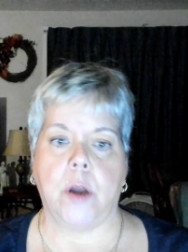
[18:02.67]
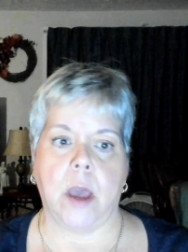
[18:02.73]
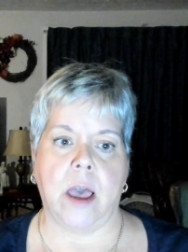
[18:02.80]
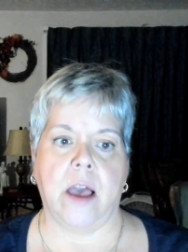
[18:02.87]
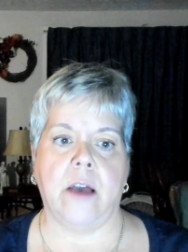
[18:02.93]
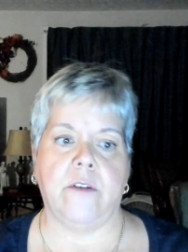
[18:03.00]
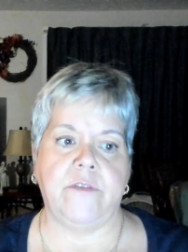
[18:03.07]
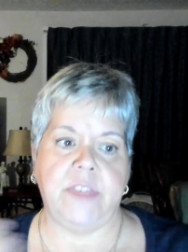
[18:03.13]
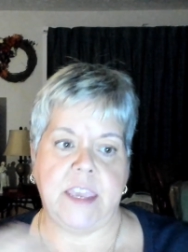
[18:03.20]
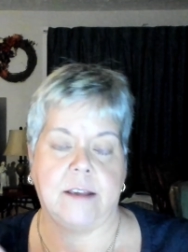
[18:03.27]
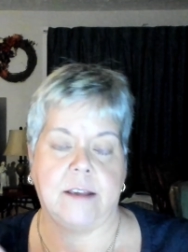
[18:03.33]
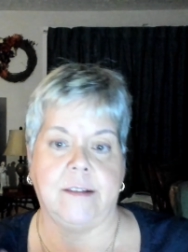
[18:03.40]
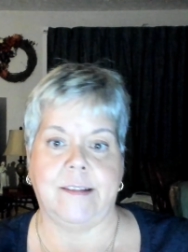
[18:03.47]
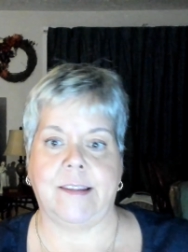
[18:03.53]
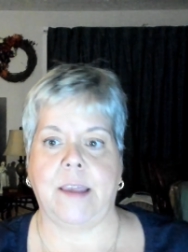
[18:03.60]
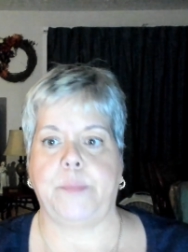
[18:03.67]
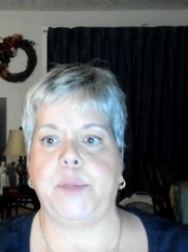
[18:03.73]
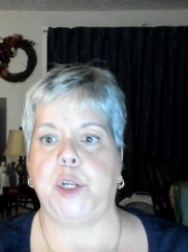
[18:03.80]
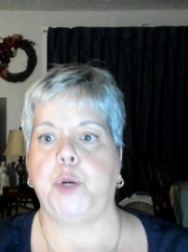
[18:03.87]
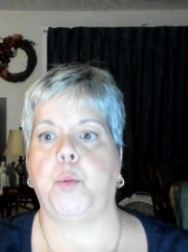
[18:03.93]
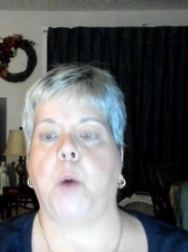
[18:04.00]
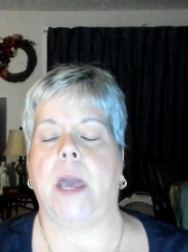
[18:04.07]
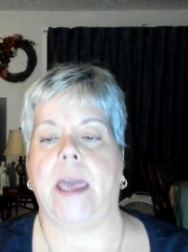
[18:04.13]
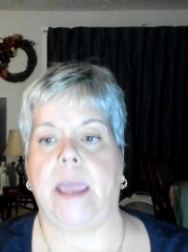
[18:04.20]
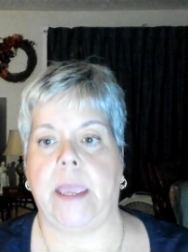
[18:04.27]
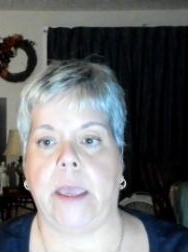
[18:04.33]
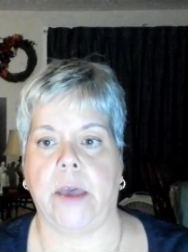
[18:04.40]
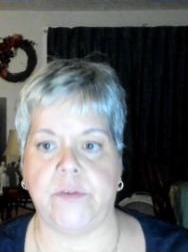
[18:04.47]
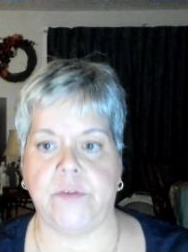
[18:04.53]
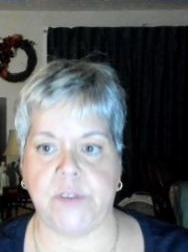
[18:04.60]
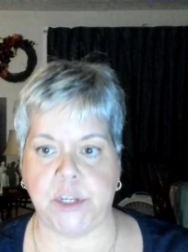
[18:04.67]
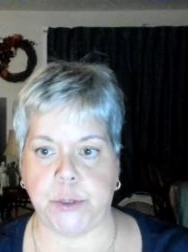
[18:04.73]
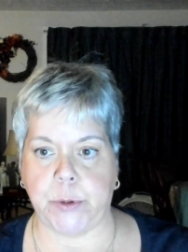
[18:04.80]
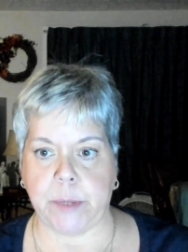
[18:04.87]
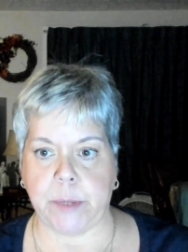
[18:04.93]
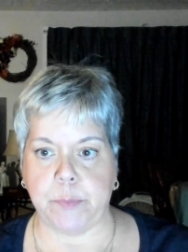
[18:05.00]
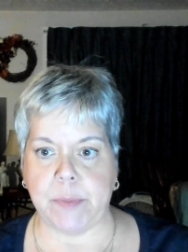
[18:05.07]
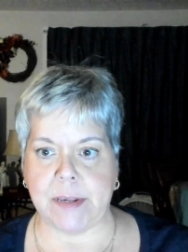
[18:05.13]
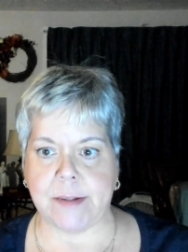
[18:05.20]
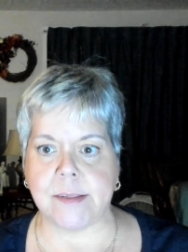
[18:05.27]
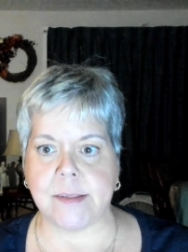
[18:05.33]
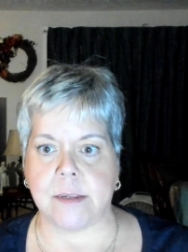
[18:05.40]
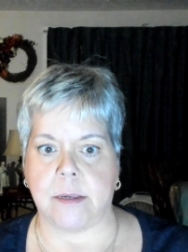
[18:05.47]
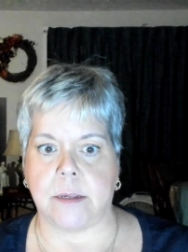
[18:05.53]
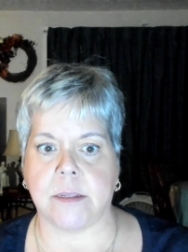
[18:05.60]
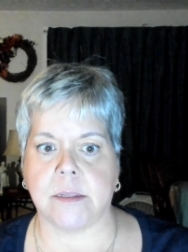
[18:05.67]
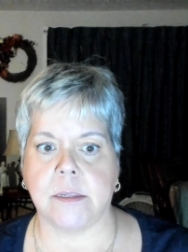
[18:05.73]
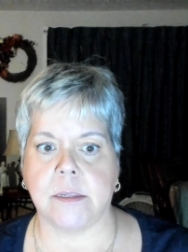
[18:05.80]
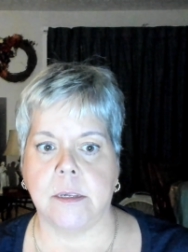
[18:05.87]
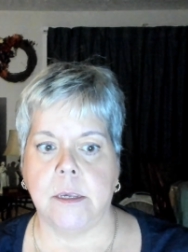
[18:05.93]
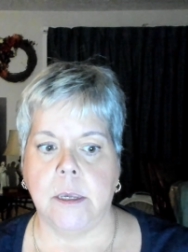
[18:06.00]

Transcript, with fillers: of the accepted way of doing business.